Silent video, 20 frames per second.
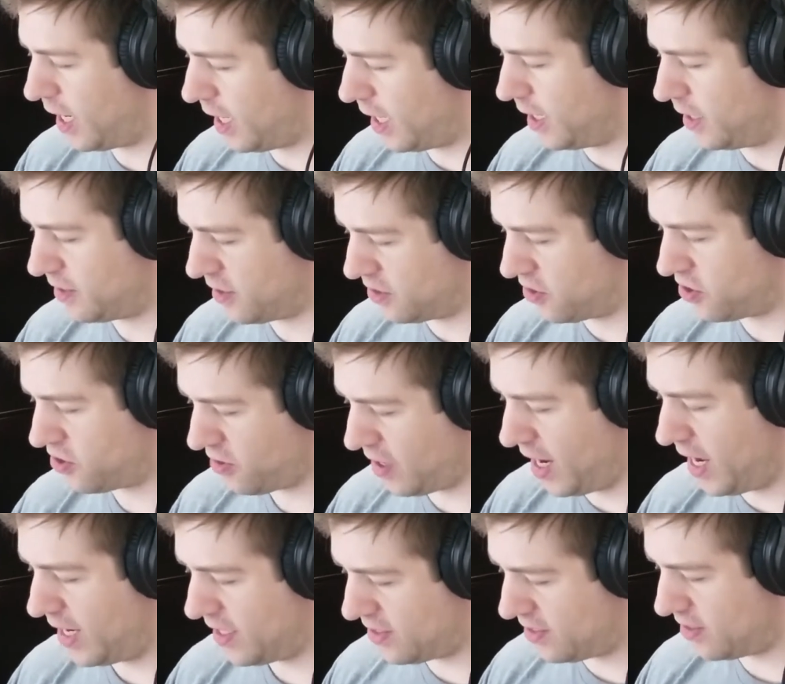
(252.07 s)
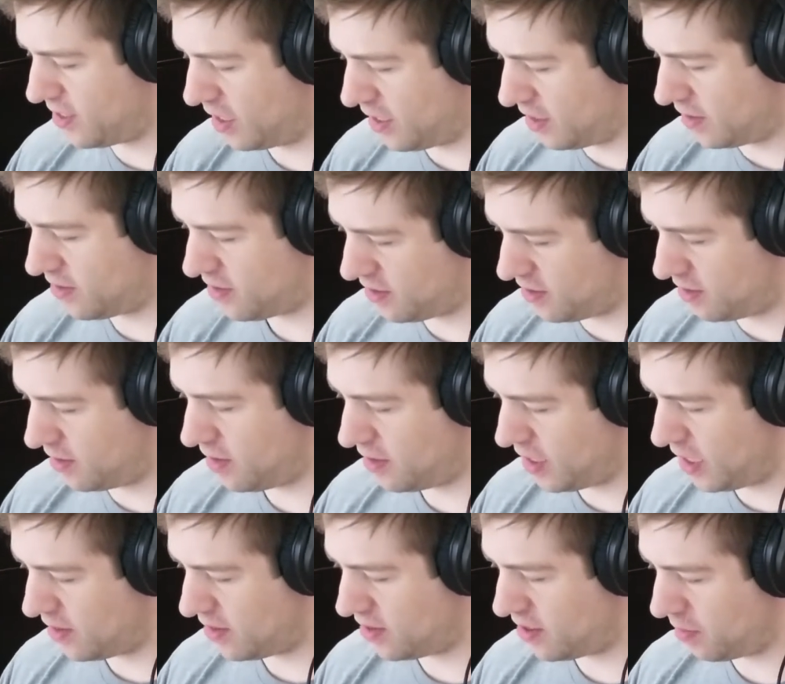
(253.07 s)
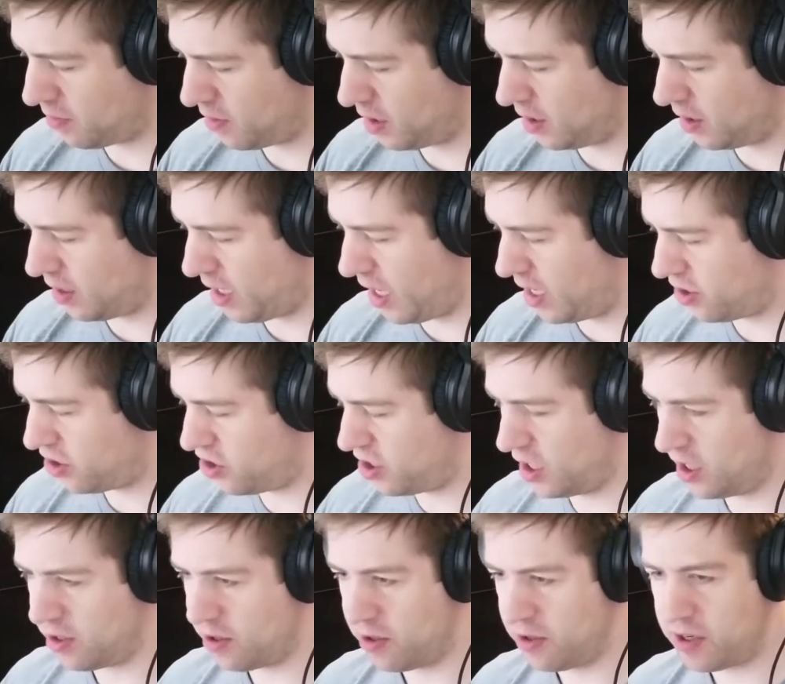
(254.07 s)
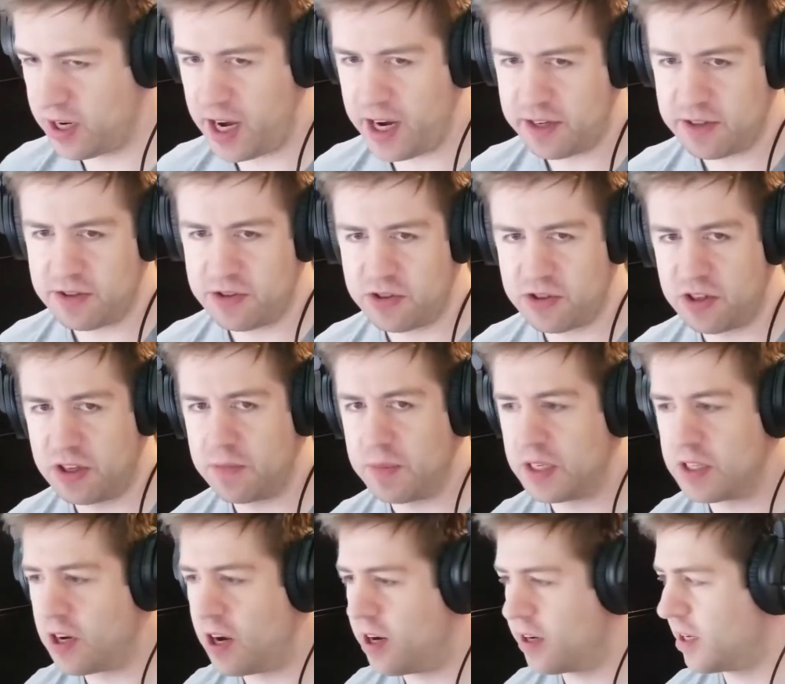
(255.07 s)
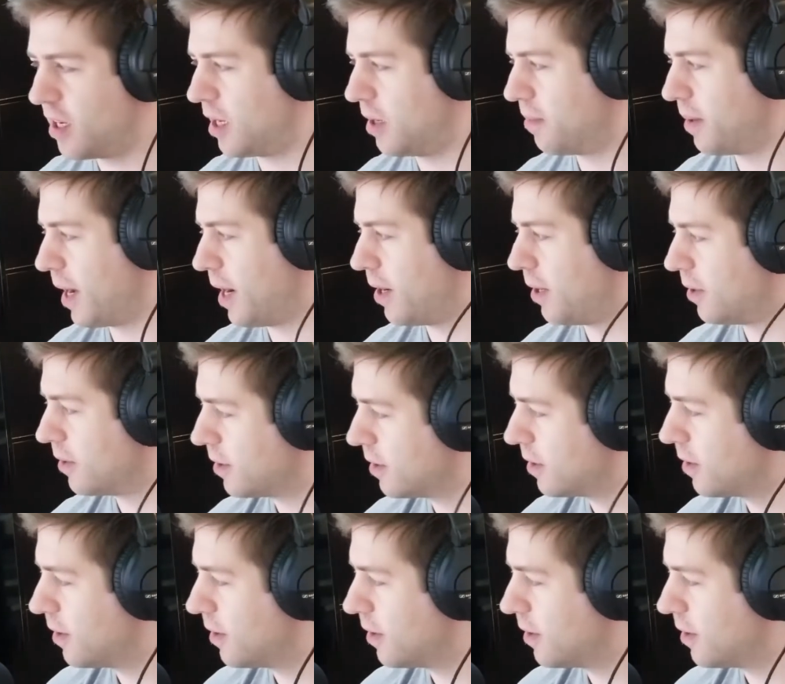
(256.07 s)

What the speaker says: distress, then that's something that she and her doctors should be talking about.